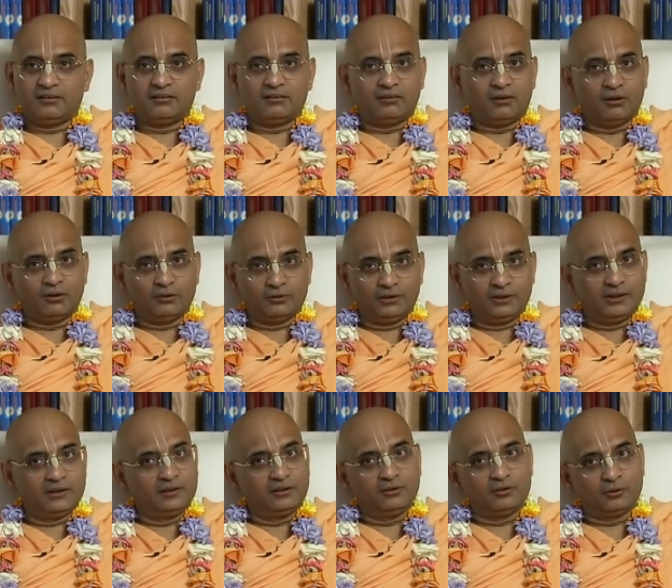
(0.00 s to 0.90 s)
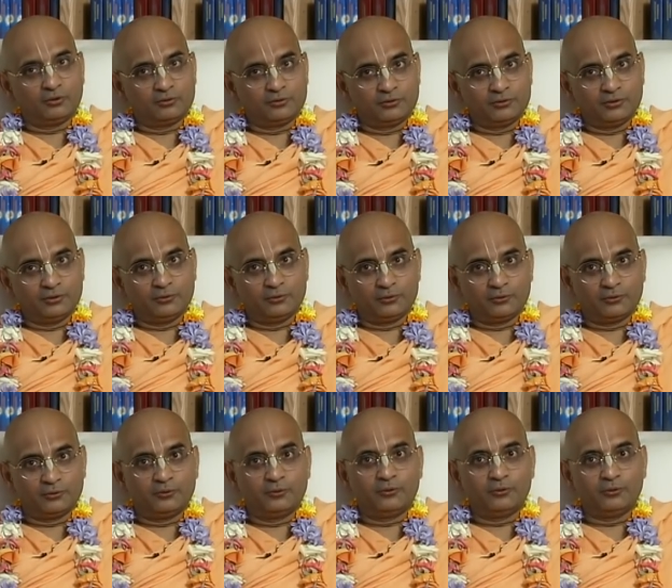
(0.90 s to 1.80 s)
although he didn't go to the
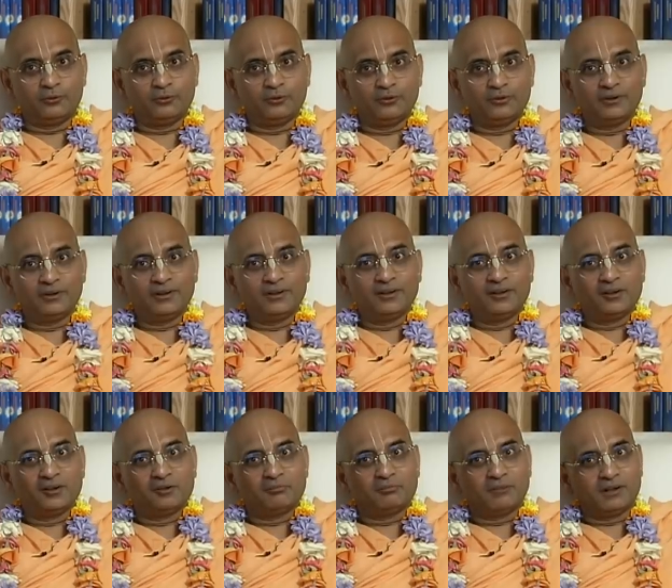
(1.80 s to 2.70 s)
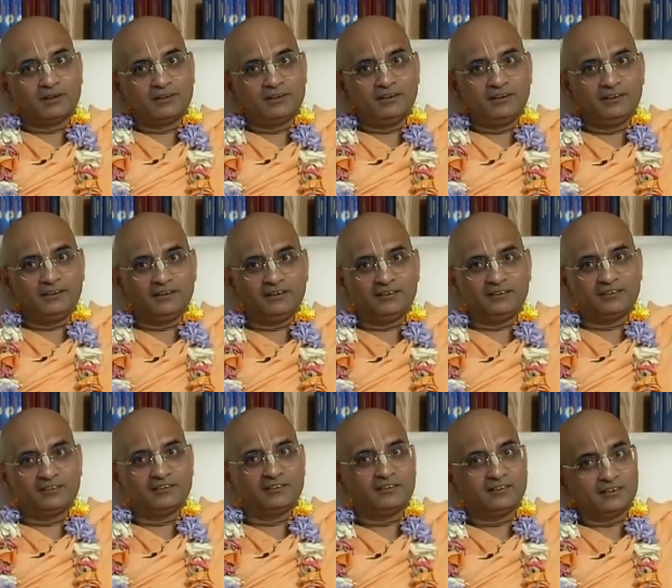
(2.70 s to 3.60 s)
Gurukul, but he
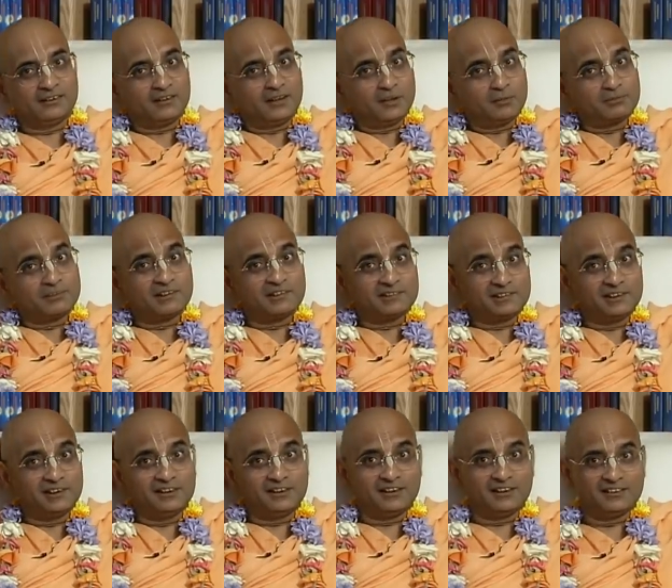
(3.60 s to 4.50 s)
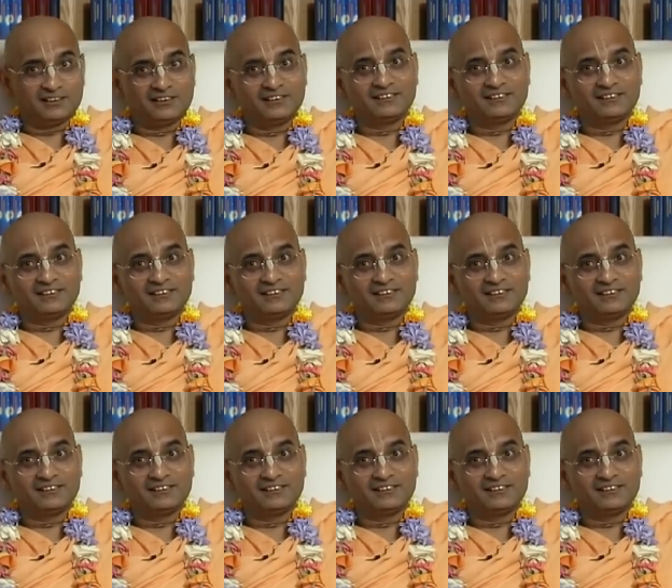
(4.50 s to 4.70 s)
keeps a sikha,